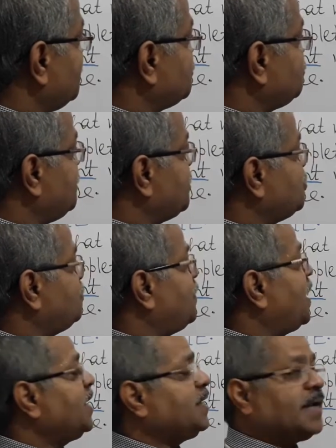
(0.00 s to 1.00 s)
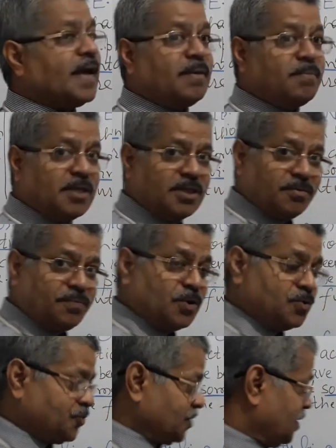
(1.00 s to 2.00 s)
specified time in the
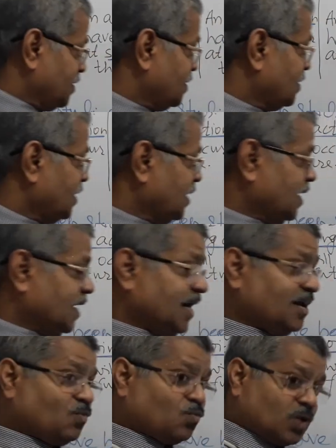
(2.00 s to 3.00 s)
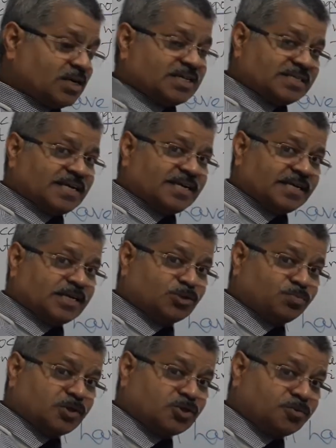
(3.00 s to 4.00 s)
future. And what is that
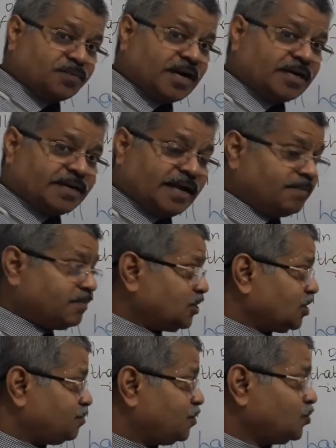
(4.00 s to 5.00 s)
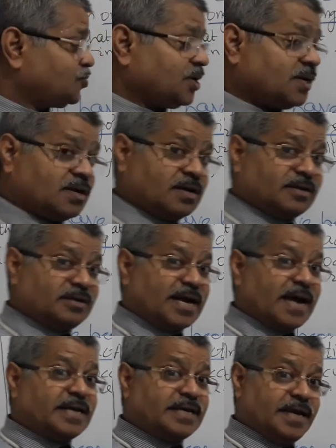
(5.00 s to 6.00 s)
specified time in the future?
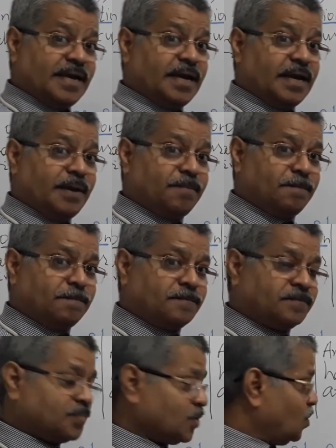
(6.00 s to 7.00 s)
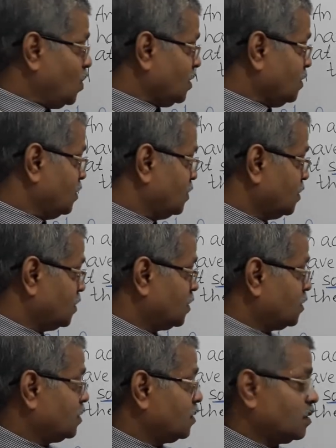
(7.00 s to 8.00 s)
9 a.m. or
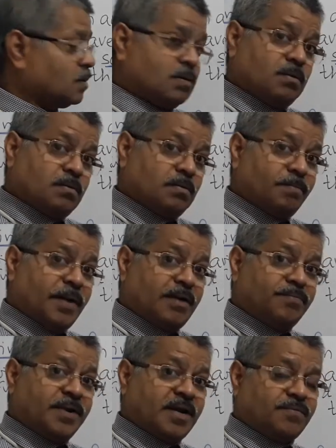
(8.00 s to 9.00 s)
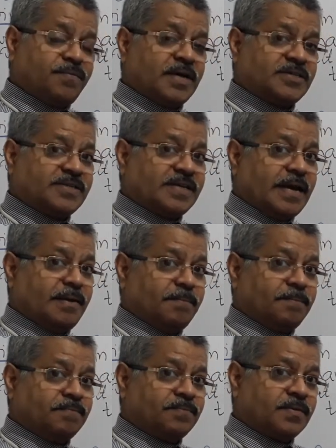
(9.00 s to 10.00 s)
by breakfast time,
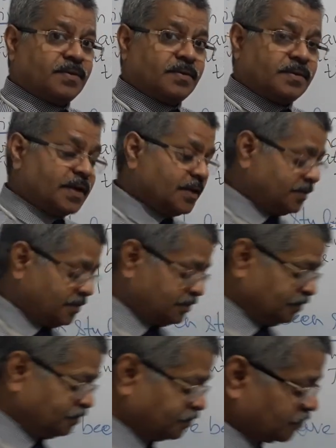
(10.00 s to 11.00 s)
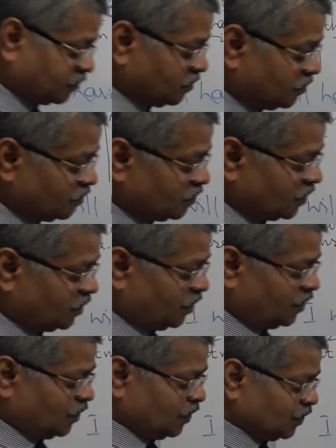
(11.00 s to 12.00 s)
right?
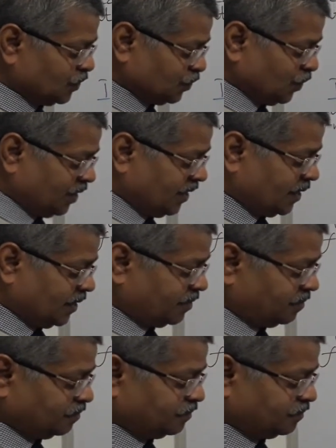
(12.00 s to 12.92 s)
So here,